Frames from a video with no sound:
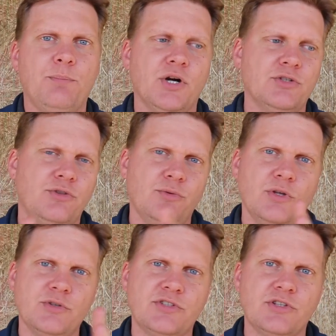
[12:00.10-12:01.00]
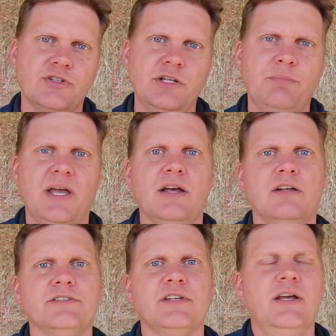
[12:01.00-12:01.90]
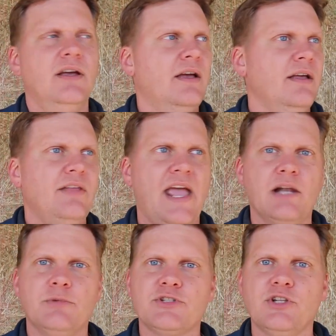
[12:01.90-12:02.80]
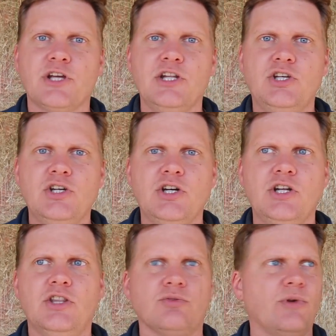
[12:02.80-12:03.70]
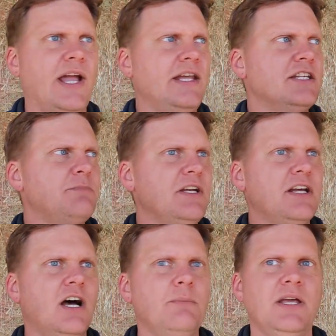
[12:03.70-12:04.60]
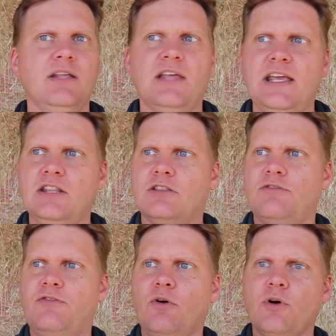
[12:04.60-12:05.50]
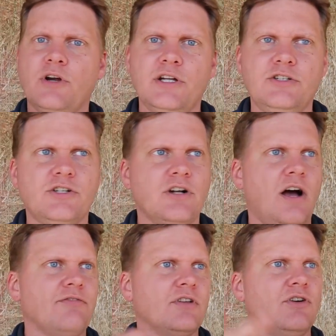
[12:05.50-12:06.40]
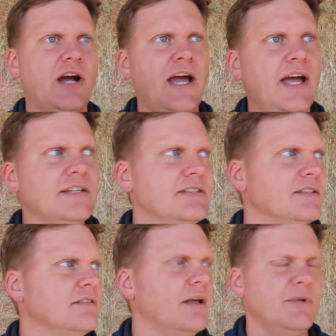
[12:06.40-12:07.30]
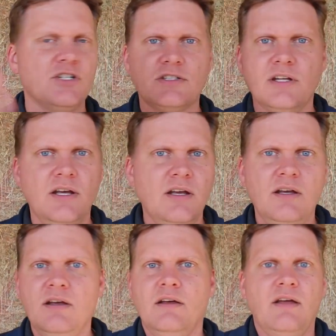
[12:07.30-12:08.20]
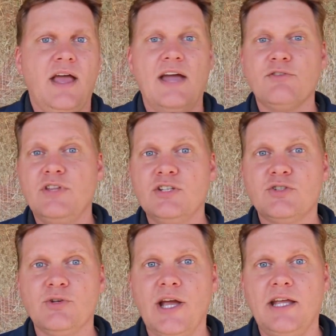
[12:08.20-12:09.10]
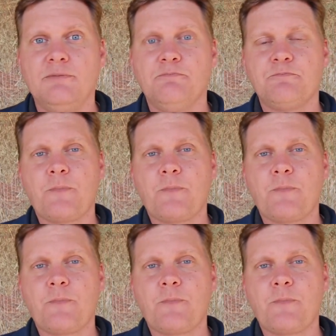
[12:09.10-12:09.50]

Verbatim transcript: burned through those 30 bales. Animals are looking good. The rain has been coming. They eat the forage off the grass. And I mean, just everything's great.